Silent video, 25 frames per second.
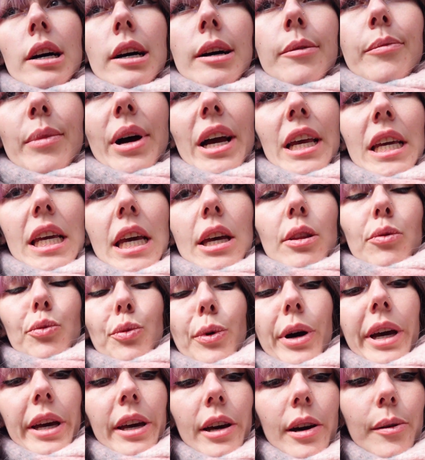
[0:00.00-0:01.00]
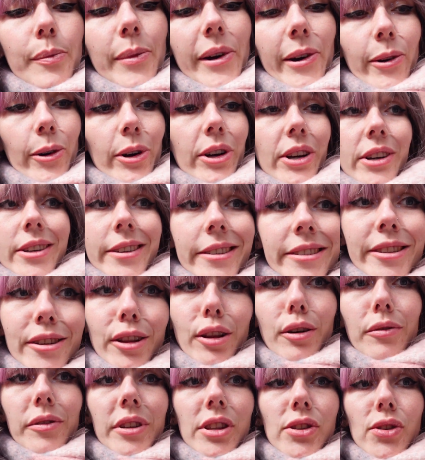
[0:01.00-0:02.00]
Um, I get why Americans
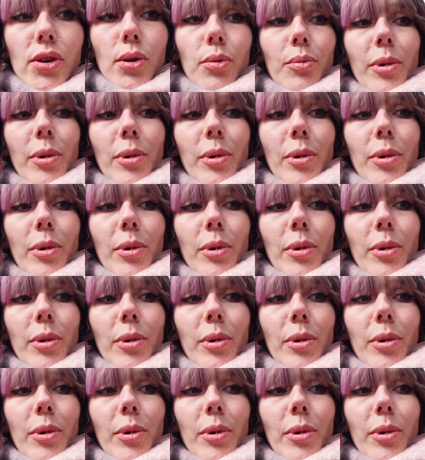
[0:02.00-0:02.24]
love it so